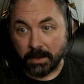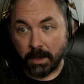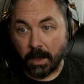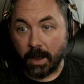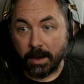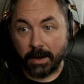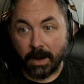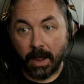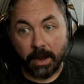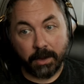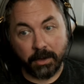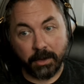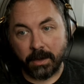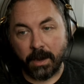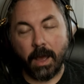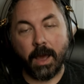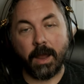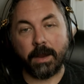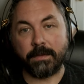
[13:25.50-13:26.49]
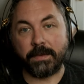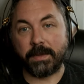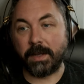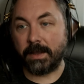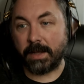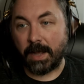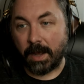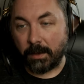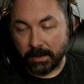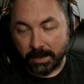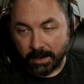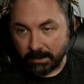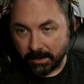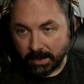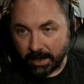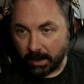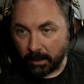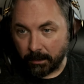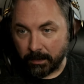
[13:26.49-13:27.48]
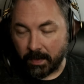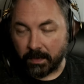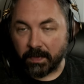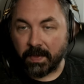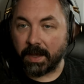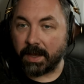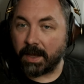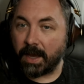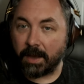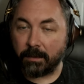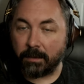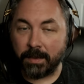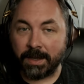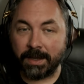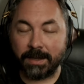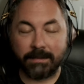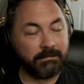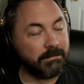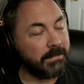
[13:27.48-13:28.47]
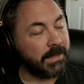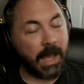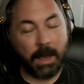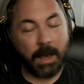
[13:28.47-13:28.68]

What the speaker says: on it. I could not have done that without the help that they gave me. Not